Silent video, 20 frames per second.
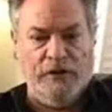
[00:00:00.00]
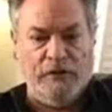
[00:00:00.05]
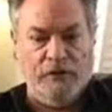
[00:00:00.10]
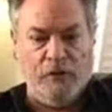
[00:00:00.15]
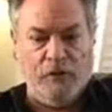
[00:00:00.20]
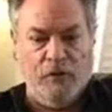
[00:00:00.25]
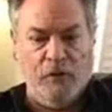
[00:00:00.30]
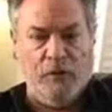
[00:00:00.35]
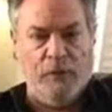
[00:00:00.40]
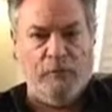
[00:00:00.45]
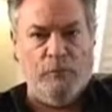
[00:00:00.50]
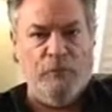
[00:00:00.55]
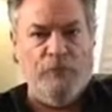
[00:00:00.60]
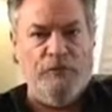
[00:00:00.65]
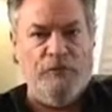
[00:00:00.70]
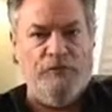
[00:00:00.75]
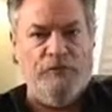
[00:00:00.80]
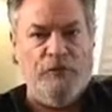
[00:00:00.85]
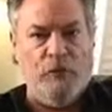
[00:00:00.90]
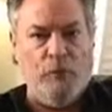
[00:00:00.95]
pull it or
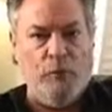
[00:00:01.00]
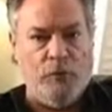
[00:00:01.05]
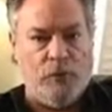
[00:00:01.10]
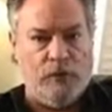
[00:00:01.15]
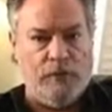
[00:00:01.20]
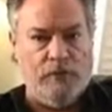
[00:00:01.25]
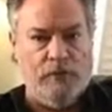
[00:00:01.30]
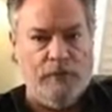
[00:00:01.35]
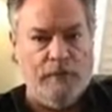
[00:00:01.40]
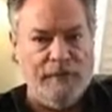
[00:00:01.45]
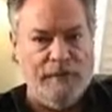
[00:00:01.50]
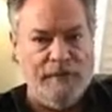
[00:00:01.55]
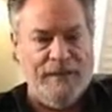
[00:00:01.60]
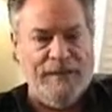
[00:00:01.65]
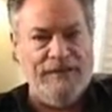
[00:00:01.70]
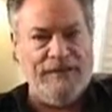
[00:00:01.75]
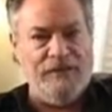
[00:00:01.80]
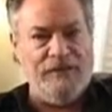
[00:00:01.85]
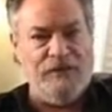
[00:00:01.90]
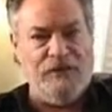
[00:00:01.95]
move it forward. I
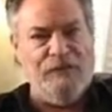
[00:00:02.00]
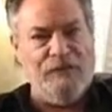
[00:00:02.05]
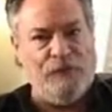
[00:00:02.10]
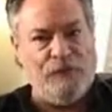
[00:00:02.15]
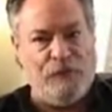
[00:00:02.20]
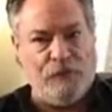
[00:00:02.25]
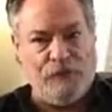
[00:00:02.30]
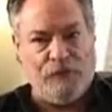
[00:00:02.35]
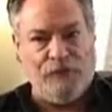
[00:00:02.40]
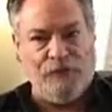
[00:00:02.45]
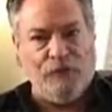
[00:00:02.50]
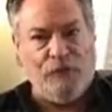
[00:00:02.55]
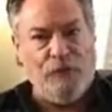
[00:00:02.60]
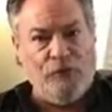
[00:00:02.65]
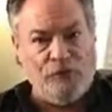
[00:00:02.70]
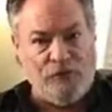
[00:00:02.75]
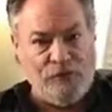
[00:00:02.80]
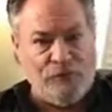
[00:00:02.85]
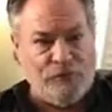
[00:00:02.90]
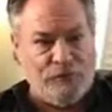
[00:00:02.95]
mean, that isn't difficult.
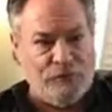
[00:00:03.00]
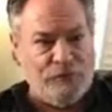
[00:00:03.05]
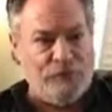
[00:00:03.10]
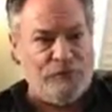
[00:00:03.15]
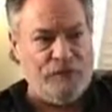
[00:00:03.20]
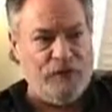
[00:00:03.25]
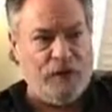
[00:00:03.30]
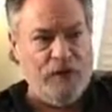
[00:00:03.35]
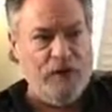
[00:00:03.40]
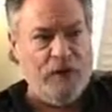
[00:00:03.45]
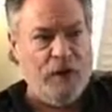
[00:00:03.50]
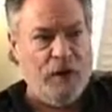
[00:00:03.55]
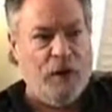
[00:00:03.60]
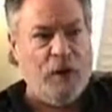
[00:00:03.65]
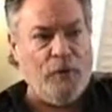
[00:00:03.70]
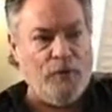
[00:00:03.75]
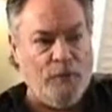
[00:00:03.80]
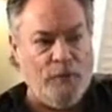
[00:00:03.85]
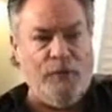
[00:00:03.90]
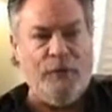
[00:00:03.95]
Solar systems
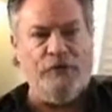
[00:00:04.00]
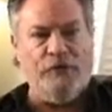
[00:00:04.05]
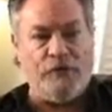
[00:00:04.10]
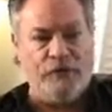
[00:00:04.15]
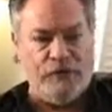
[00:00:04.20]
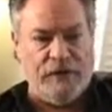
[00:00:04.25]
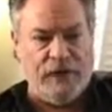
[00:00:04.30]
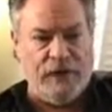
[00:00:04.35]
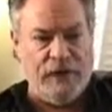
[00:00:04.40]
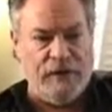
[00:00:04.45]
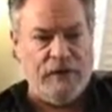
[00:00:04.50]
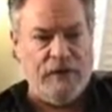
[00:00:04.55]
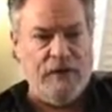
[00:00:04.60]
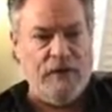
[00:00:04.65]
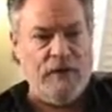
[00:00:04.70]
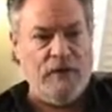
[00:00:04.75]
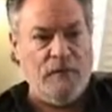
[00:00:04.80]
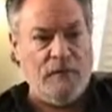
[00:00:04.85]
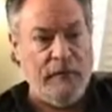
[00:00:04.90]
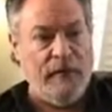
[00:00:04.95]
are built
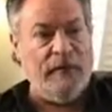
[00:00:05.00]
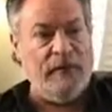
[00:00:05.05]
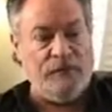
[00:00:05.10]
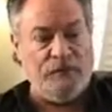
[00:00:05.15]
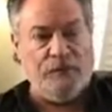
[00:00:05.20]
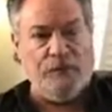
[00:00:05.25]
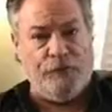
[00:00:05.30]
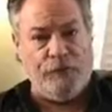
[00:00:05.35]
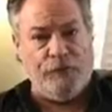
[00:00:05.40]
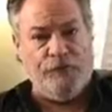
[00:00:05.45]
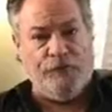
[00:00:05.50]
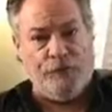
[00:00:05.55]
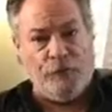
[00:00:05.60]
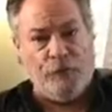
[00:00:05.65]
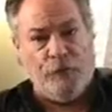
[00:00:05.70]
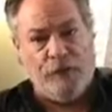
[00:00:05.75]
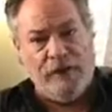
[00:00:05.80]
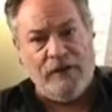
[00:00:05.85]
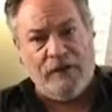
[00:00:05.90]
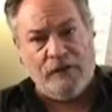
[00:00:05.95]
today by
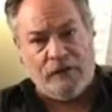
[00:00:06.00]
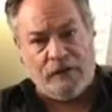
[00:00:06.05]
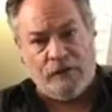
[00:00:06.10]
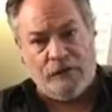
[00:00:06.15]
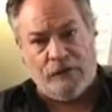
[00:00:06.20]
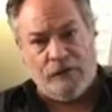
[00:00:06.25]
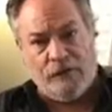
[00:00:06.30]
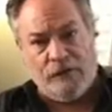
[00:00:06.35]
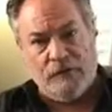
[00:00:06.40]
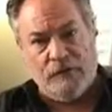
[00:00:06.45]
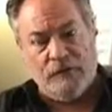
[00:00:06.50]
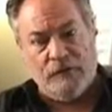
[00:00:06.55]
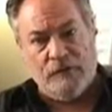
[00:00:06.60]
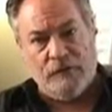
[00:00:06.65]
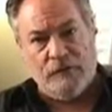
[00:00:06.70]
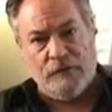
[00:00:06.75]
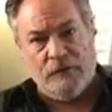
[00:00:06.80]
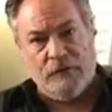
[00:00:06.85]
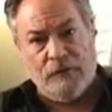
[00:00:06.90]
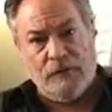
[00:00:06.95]
extraterrestrial races.
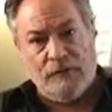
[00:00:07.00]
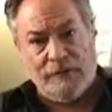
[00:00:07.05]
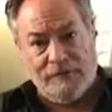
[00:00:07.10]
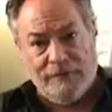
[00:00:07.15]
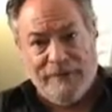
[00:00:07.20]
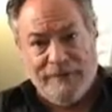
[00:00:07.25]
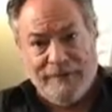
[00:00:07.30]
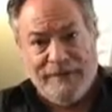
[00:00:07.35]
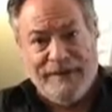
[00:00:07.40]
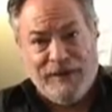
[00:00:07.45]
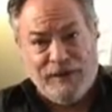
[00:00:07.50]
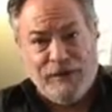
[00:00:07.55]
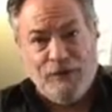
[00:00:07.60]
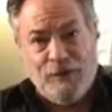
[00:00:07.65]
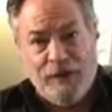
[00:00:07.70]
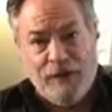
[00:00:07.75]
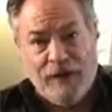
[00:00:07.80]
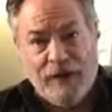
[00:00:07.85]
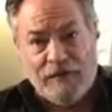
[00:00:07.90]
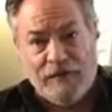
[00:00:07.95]
They
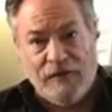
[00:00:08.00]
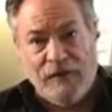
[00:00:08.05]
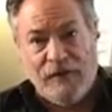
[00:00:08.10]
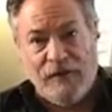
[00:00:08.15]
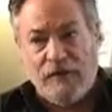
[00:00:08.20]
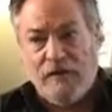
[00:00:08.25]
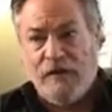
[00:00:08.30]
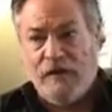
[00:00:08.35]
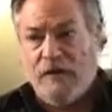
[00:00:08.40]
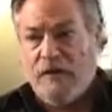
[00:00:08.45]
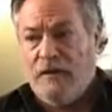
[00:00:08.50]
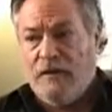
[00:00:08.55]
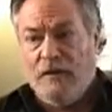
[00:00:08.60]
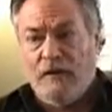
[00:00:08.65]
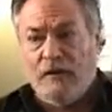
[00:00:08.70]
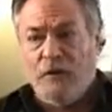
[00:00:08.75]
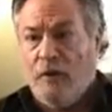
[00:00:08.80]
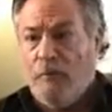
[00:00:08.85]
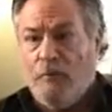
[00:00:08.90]
can do that. They can,